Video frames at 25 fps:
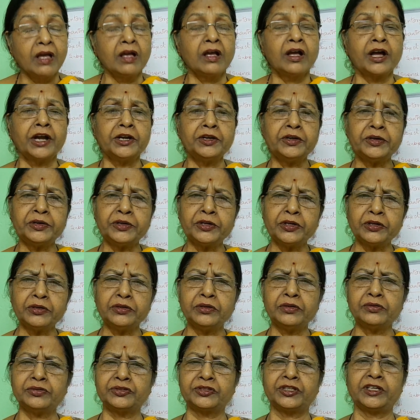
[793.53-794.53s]

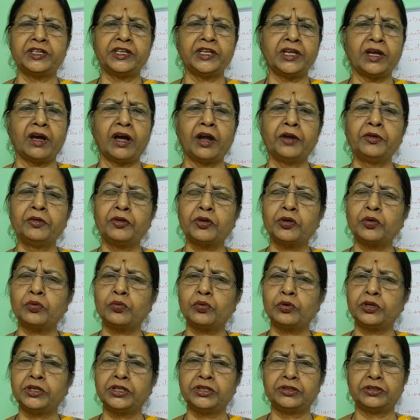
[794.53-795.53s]
continuously
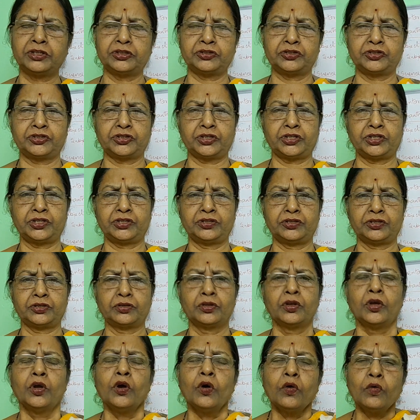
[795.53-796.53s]
undergoing the
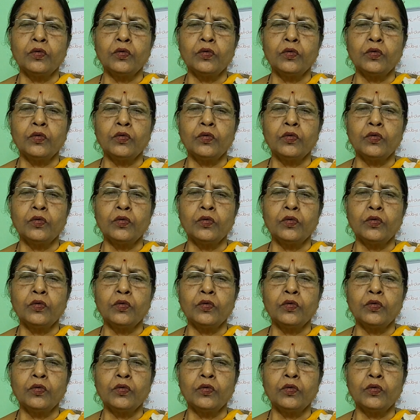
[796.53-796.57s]
change.